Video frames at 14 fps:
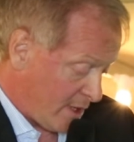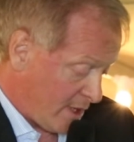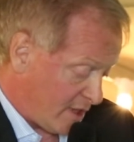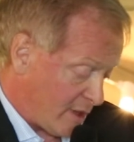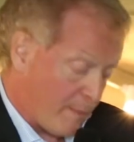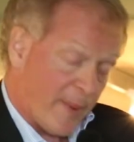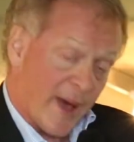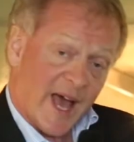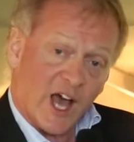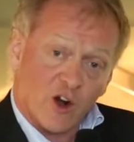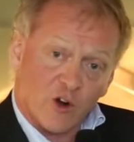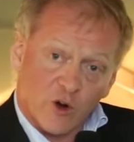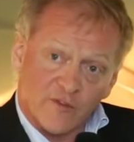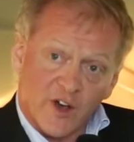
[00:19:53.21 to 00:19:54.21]
in the
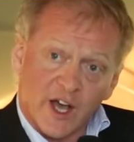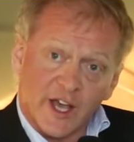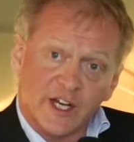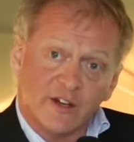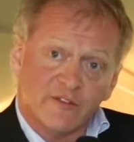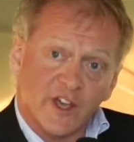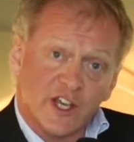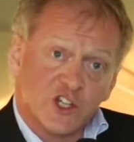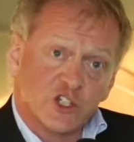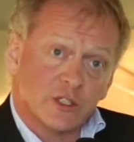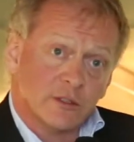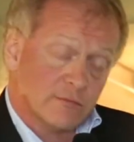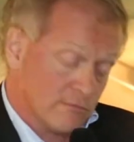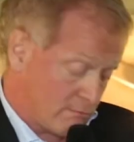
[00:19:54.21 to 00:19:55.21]
power of our
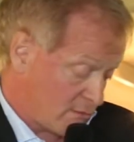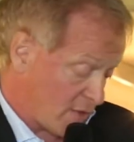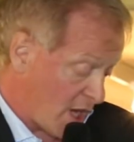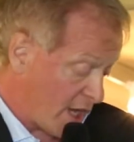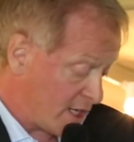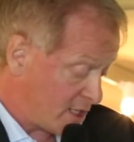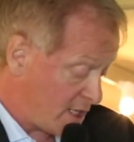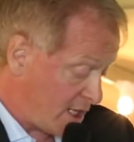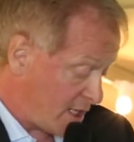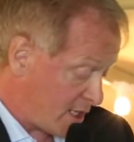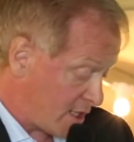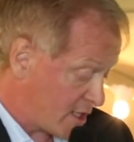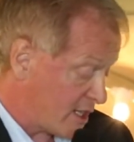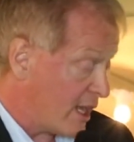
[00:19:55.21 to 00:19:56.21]
innovation,
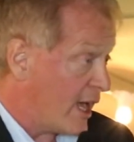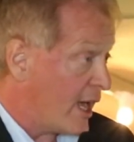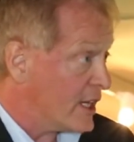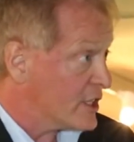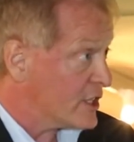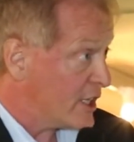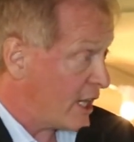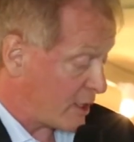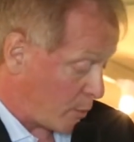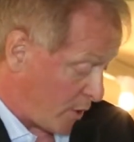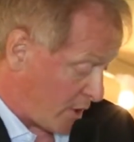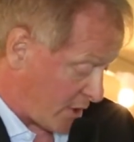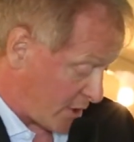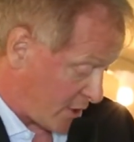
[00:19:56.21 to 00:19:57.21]
ideas, and
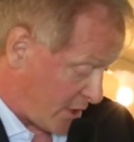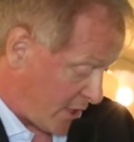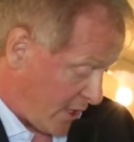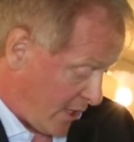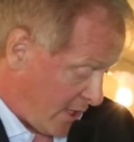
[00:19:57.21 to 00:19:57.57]
networks,